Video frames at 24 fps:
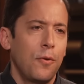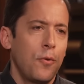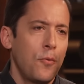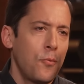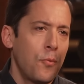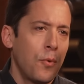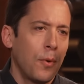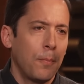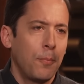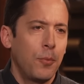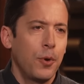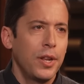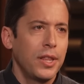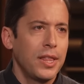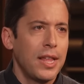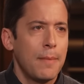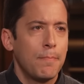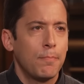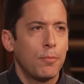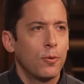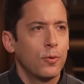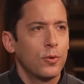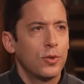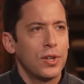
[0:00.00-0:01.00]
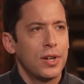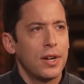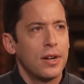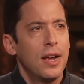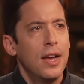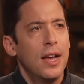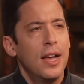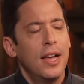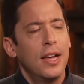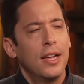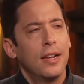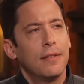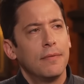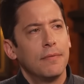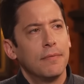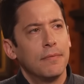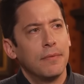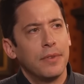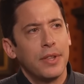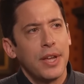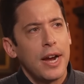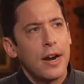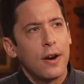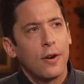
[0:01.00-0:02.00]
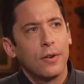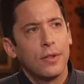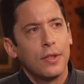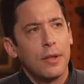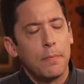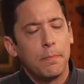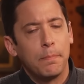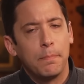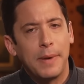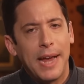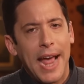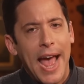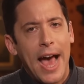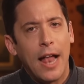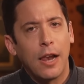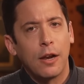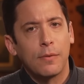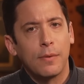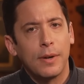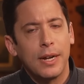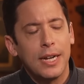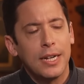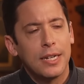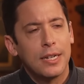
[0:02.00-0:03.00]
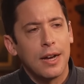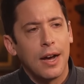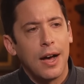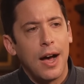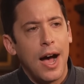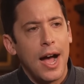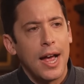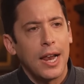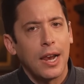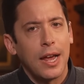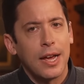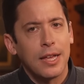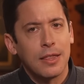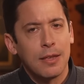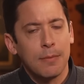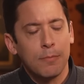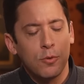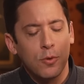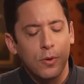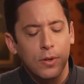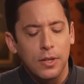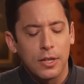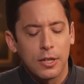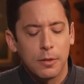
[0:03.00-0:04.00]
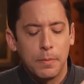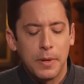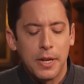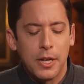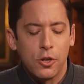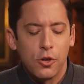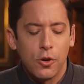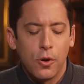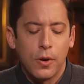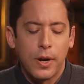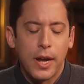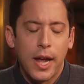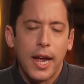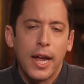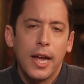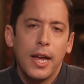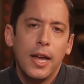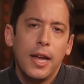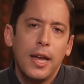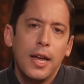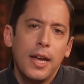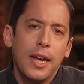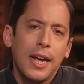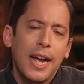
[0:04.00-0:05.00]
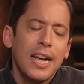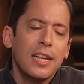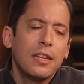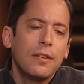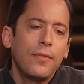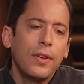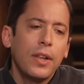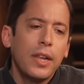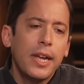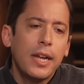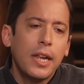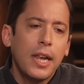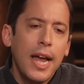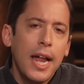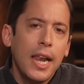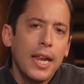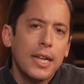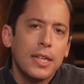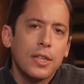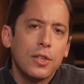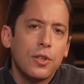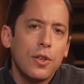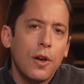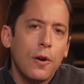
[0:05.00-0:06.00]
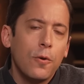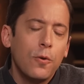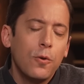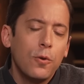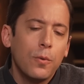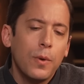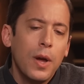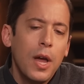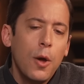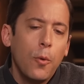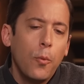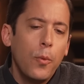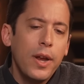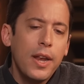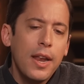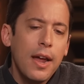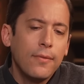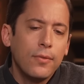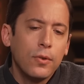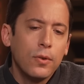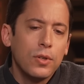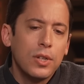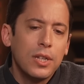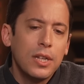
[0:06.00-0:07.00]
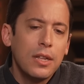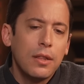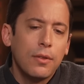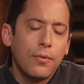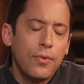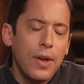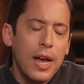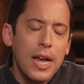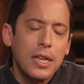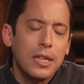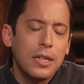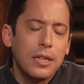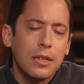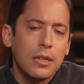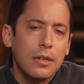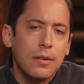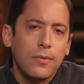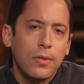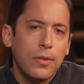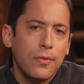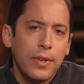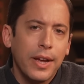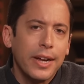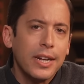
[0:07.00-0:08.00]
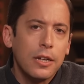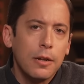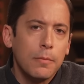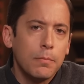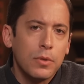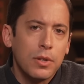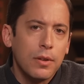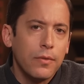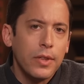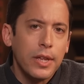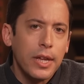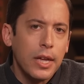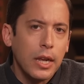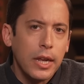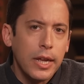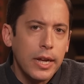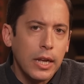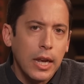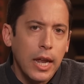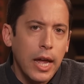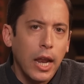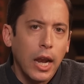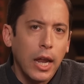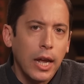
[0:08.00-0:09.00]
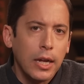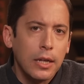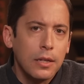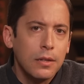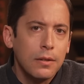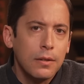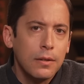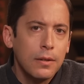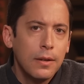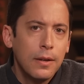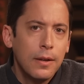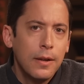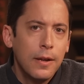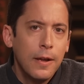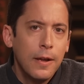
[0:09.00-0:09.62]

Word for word: oh, we're putting that person there in the gallery to highlight them during the speech. Okay. Case of illegal aliens, though, who do, we never see the faces of the victims of the illegal aliens.